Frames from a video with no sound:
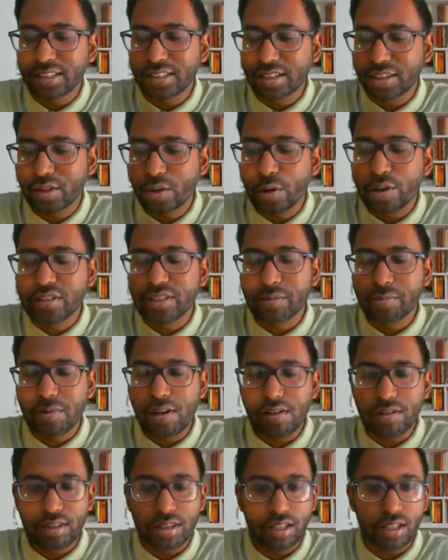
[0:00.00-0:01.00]
thoughts
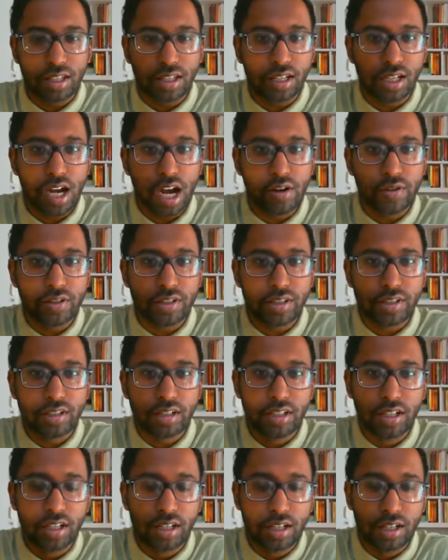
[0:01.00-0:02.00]
about the current
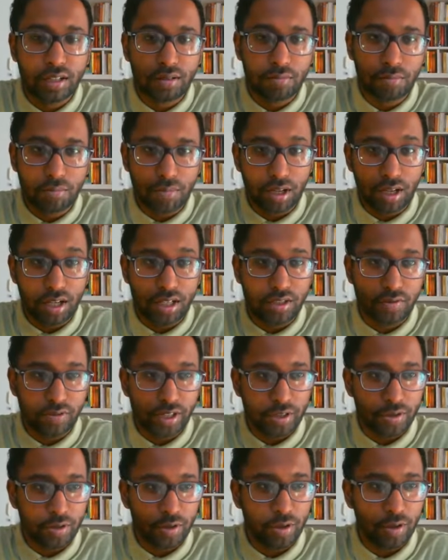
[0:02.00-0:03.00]
Mars
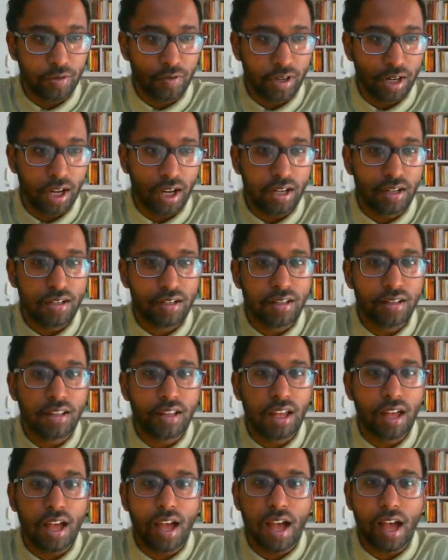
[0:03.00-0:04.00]
retrograde
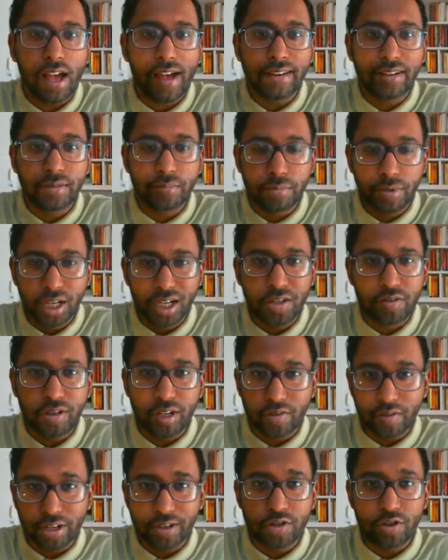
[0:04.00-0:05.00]
and Mercury
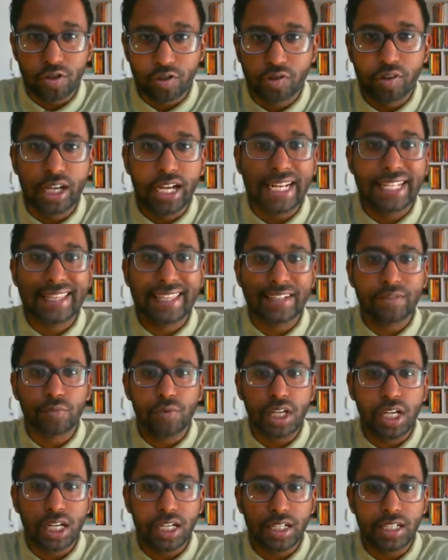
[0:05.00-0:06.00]
retrograde that
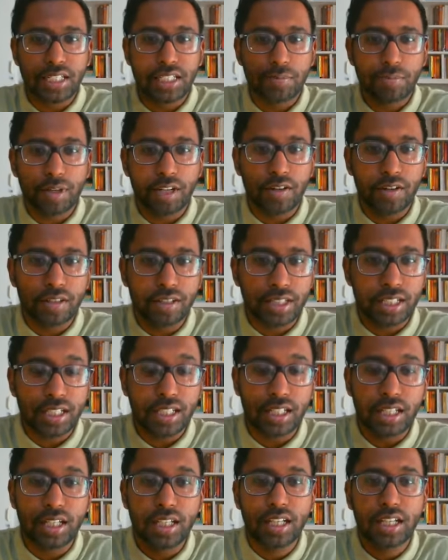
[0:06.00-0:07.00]
we are
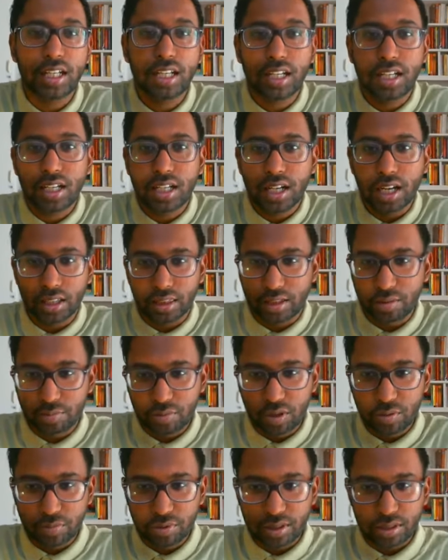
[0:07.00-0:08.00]
experiencing at the
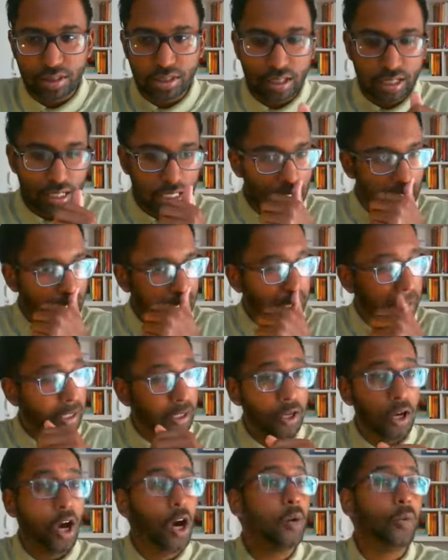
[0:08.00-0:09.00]
moment. Now, I
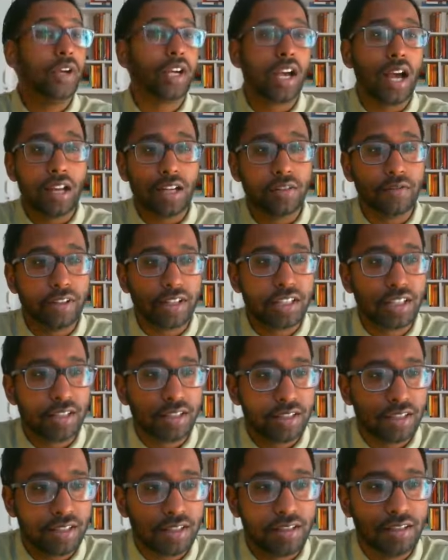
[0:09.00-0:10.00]
know we're kind of
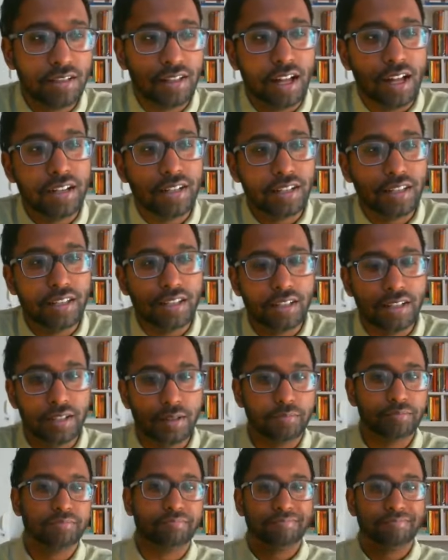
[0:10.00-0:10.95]
still under the